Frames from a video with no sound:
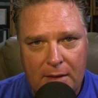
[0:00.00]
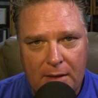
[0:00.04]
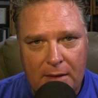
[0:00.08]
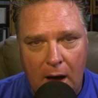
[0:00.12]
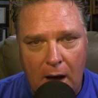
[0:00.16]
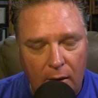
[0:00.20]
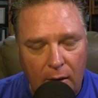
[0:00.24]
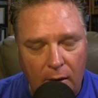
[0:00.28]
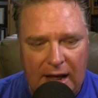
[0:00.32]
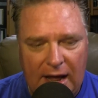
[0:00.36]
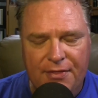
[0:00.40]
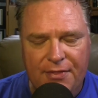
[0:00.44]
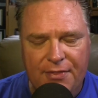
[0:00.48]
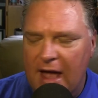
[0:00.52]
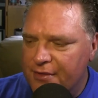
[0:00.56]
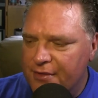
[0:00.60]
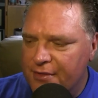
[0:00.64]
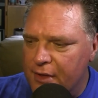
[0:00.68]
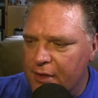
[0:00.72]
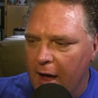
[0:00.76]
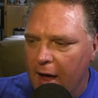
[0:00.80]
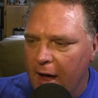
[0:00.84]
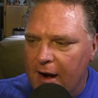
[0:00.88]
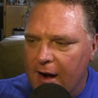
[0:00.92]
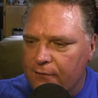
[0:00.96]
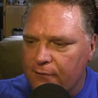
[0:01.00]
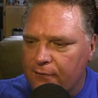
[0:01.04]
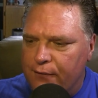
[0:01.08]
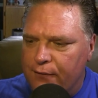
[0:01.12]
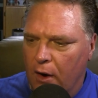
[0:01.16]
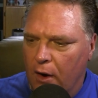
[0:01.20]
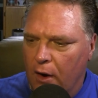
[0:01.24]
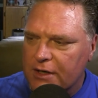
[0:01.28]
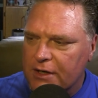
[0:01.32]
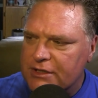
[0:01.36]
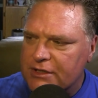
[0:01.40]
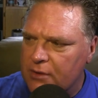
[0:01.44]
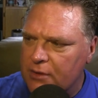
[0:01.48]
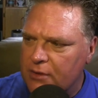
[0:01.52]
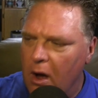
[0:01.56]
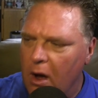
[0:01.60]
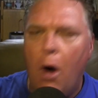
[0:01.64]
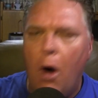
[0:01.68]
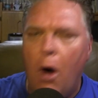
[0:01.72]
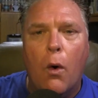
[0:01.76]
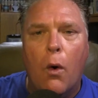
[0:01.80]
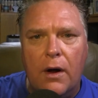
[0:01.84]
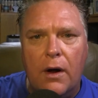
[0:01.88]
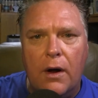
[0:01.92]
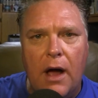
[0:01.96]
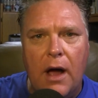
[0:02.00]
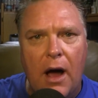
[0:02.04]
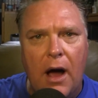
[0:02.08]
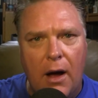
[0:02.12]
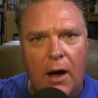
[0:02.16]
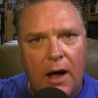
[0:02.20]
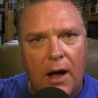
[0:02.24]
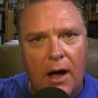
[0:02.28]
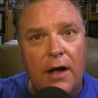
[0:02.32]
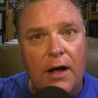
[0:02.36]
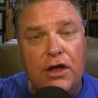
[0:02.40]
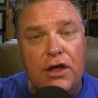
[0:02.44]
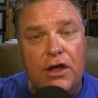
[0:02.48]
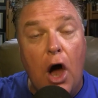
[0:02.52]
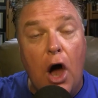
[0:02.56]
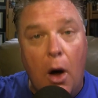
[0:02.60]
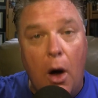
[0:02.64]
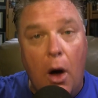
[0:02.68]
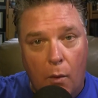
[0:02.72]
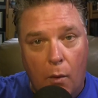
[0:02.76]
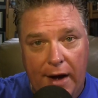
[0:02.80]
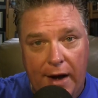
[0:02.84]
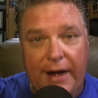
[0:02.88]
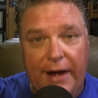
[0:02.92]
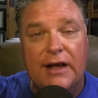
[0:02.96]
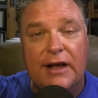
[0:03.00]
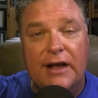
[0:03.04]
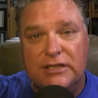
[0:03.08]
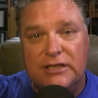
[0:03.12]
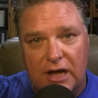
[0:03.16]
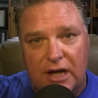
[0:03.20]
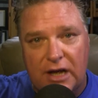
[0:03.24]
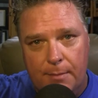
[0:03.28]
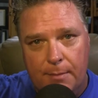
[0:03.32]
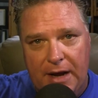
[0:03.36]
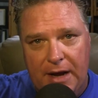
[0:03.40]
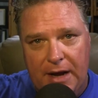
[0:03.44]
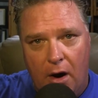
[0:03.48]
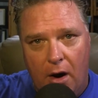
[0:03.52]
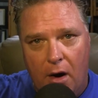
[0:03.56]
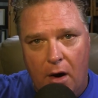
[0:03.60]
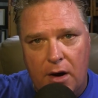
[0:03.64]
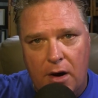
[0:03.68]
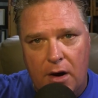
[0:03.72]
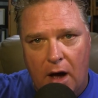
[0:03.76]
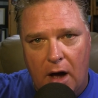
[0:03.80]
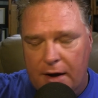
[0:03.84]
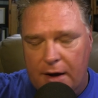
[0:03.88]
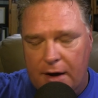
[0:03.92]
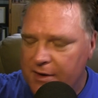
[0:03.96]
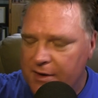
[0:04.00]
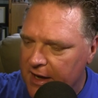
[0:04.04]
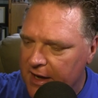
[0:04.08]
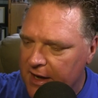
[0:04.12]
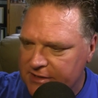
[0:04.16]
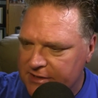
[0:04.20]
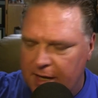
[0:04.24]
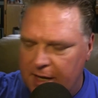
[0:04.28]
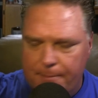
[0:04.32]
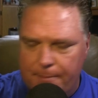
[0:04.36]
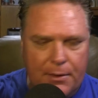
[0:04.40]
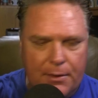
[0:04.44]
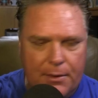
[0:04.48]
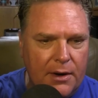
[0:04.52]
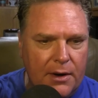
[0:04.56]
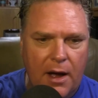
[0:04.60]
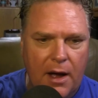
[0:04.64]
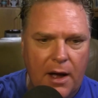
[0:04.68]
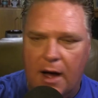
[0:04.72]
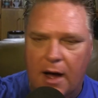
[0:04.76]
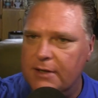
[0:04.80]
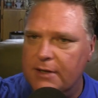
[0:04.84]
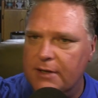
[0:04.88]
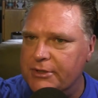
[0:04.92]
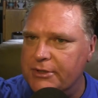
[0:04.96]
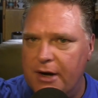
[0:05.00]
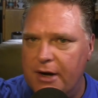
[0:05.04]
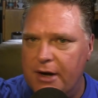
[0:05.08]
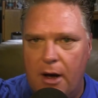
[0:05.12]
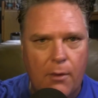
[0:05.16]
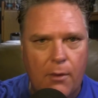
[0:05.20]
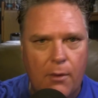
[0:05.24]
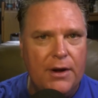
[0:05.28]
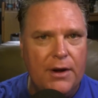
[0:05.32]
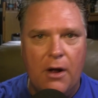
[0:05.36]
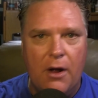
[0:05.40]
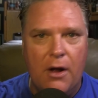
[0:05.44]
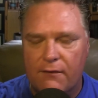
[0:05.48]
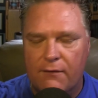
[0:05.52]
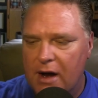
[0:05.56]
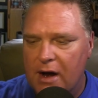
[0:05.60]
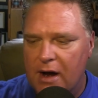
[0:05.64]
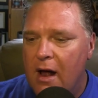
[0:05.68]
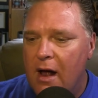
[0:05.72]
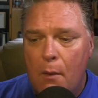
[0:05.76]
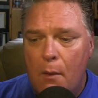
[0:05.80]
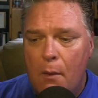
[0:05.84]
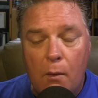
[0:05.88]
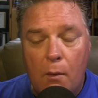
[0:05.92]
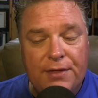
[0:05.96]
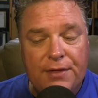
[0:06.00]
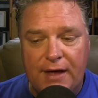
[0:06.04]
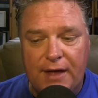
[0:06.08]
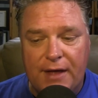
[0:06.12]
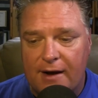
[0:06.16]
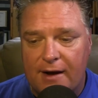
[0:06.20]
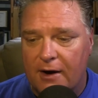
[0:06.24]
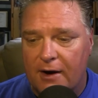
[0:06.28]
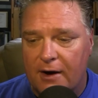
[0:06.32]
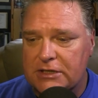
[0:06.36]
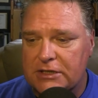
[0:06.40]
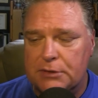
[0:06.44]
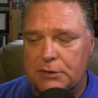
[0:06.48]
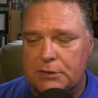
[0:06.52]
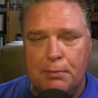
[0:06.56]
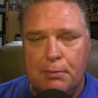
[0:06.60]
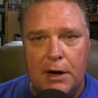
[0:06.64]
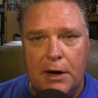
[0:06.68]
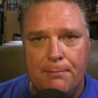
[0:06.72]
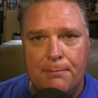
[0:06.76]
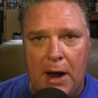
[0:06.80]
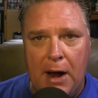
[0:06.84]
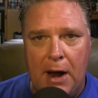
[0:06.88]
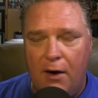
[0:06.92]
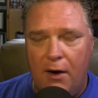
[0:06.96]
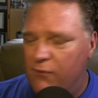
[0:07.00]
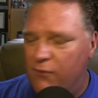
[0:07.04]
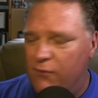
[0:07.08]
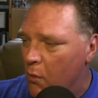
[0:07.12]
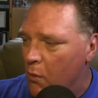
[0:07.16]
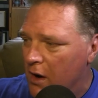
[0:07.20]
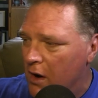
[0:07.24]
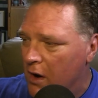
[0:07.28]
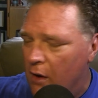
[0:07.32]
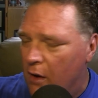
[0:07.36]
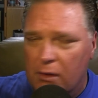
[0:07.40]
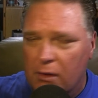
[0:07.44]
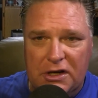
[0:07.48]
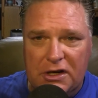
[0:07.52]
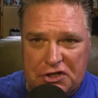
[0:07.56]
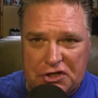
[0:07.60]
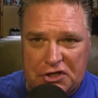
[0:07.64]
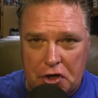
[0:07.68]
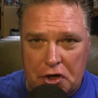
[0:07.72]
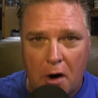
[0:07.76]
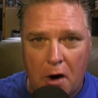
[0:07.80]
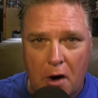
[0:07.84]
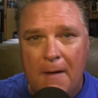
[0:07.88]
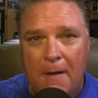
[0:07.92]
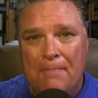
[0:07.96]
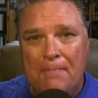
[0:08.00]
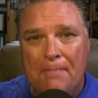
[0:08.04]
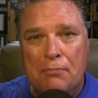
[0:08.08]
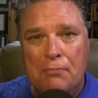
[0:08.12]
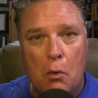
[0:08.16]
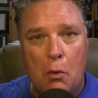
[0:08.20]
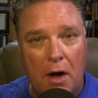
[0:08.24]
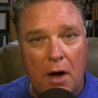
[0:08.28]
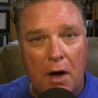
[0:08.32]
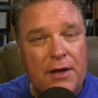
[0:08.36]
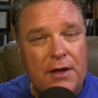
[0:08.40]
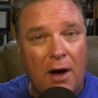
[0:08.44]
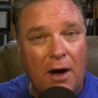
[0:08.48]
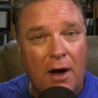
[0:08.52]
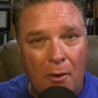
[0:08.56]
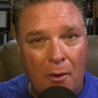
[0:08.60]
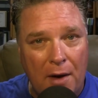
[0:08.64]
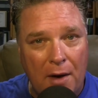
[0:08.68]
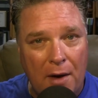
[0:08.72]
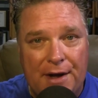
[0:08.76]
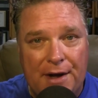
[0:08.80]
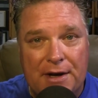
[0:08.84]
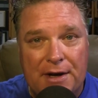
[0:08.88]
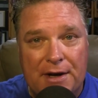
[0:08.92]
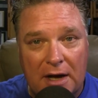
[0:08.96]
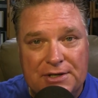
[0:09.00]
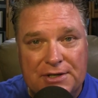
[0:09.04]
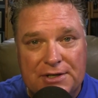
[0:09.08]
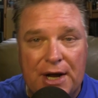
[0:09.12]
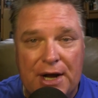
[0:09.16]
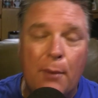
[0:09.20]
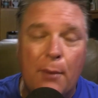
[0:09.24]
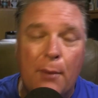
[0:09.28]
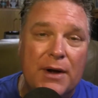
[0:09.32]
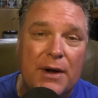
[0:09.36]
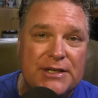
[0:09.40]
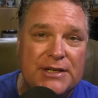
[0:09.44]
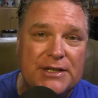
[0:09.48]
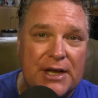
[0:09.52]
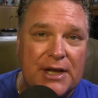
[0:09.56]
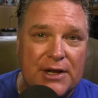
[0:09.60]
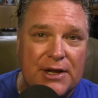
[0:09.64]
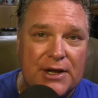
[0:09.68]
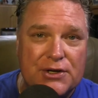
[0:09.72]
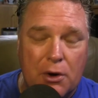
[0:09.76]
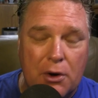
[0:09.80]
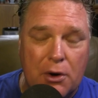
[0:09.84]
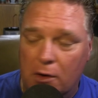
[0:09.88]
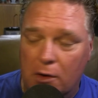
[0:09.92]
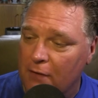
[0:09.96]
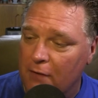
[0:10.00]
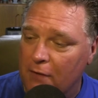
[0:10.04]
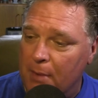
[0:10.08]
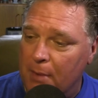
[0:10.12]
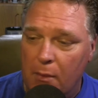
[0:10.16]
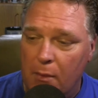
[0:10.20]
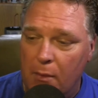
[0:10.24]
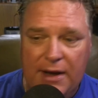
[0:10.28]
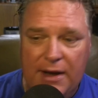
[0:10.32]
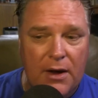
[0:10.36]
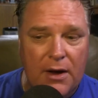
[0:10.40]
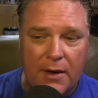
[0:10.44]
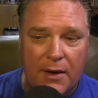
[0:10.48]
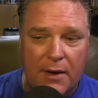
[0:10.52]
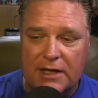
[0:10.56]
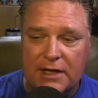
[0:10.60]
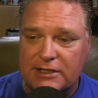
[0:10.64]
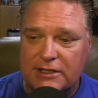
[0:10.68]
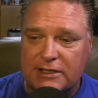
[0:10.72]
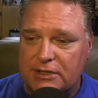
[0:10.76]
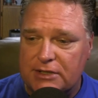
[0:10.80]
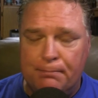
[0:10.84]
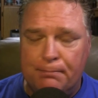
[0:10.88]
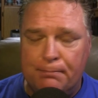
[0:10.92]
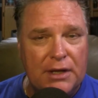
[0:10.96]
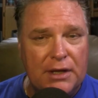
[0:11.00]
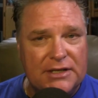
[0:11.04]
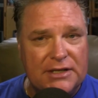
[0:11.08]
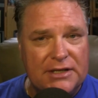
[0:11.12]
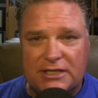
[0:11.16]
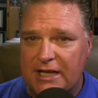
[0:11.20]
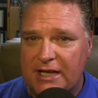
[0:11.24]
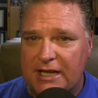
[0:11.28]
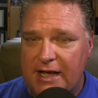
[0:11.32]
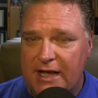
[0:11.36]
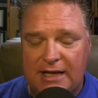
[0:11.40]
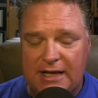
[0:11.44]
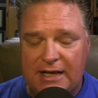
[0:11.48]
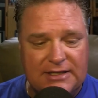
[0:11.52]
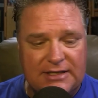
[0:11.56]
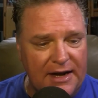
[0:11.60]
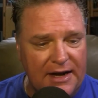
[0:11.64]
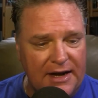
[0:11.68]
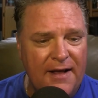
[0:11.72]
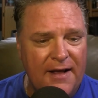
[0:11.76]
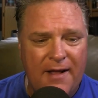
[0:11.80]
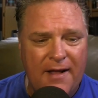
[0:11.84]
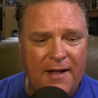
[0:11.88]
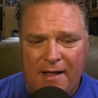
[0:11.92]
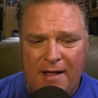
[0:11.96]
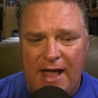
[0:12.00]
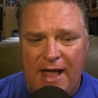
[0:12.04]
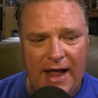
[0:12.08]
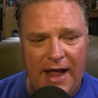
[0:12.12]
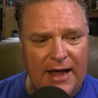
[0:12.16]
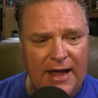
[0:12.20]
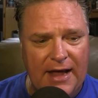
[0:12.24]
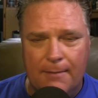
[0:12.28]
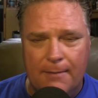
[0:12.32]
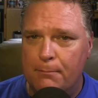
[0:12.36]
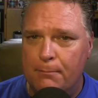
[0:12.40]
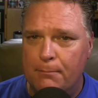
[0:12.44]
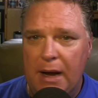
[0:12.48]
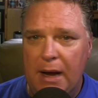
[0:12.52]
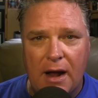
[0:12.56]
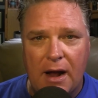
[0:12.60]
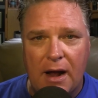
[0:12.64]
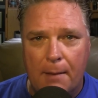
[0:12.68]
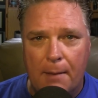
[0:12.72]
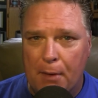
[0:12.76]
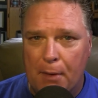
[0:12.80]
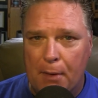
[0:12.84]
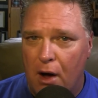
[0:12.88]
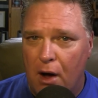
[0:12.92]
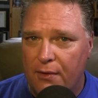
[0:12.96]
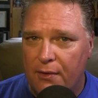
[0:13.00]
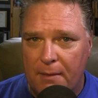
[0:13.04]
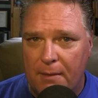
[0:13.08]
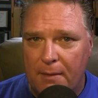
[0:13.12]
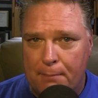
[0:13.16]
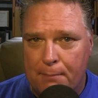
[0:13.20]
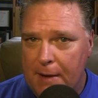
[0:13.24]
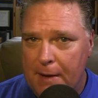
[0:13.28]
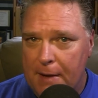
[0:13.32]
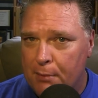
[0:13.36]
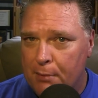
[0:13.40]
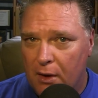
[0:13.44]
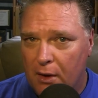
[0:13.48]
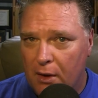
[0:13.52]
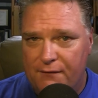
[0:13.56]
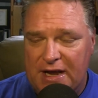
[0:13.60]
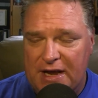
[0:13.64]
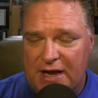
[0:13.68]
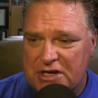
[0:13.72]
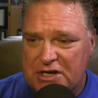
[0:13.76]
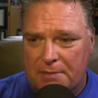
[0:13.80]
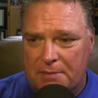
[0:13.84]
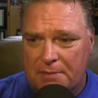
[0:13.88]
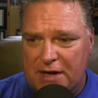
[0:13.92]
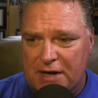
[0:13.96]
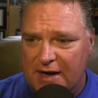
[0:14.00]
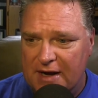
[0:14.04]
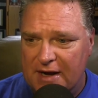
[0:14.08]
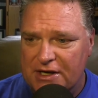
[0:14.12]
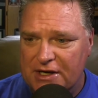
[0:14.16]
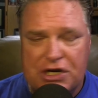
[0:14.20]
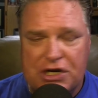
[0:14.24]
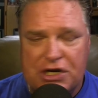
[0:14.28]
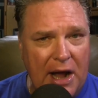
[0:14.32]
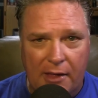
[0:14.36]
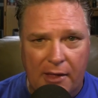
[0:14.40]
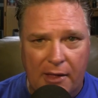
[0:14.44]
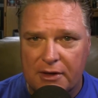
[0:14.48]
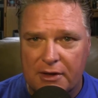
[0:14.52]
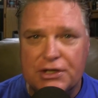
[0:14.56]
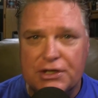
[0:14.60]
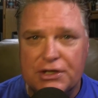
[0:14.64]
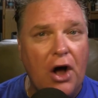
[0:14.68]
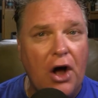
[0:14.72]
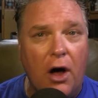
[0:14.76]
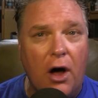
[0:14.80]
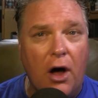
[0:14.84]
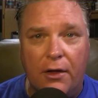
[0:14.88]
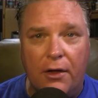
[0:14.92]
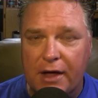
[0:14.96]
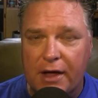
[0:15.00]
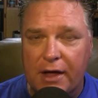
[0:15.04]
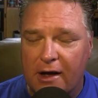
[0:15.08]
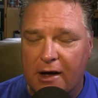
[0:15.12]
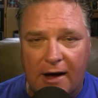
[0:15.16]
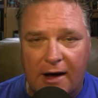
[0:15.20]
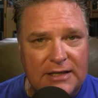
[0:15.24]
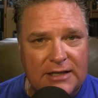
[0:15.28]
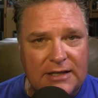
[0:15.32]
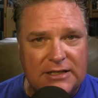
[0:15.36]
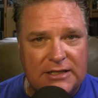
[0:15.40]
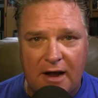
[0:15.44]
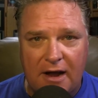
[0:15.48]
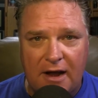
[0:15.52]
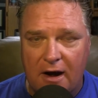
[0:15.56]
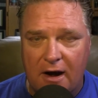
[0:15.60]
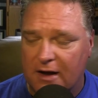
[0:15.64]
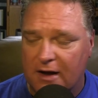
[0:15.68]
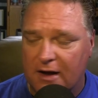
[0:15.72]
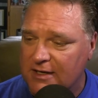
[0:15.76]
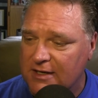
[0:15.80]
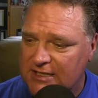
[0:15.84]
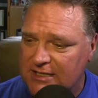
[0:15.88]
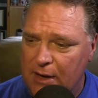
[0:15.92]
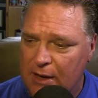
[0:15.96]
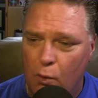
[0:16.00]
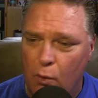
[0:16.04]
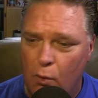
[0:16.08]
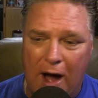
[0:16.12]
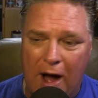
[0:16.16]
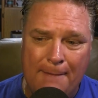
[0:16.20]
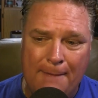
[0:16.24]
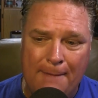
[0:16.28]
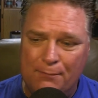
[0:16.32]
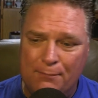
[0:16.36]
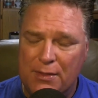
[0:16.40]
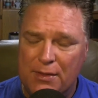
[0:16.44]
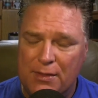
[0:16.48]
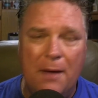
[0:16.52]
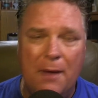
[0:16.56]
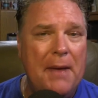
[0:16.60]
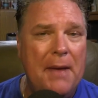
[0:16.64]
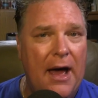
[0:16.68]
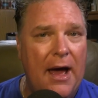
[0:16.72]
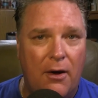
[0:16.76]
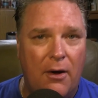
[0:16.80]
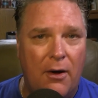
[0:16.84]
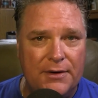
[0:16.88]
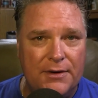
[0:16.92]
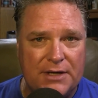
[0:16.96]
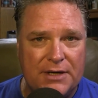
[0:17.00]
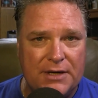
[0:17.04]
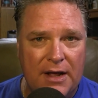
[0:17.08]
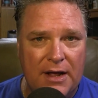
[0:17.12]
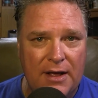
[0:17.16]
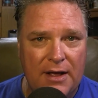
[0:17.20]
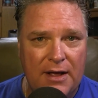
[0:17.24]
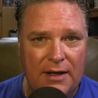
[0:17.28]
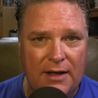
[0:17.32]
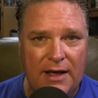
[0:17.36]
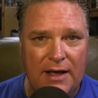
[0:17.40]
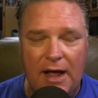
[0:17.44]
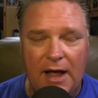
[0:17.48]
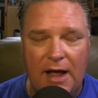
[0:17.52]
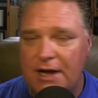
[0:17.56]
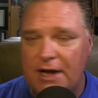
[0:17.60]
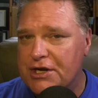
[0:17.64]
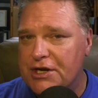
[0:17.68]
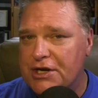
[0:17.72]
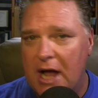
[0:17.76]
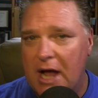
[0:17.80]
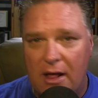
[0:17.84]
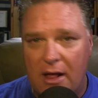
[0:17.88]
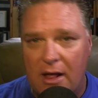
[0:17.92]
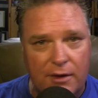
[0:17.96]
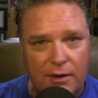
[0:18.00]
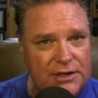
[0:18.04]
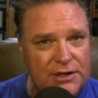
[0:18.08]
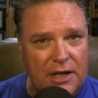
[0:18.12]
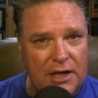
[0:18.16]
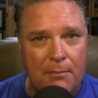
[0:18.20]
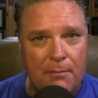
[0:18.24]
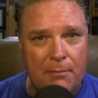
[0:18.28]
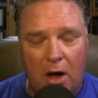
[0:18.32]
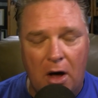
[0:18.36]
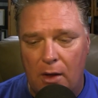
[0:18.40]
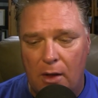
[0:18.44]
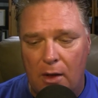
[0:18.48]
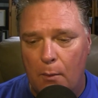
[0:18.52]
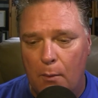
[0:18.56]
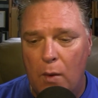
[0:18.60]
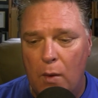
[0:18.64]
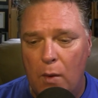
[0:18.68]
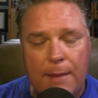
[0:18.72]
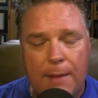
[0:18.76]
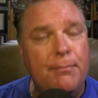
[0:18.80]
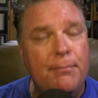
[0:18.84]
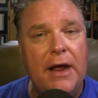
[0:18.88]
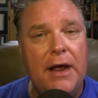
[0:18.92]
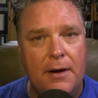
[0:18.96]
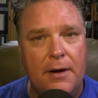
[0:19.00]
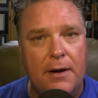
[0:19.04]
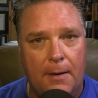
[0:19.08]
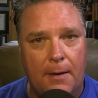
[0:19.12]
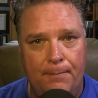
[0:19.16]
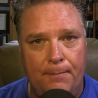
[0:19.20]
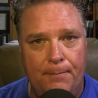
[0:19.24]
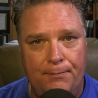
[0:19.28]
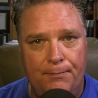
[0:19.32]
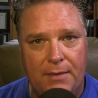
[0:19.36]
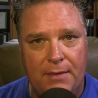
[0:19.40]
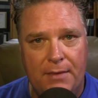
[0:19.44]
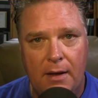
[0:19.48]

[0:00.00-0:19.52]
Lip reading: Okay, they thought at first, Yahweh is going to be our God. You guys keep your gods, you go over there. We think ours is pretty powerful. We're not really sure what Yahweh does yet, what he's in control of, but we know he can split seas and he can beat up all the people of Egypt and challenge all the gods there because he wiped them out. He challenged them all and we beat them.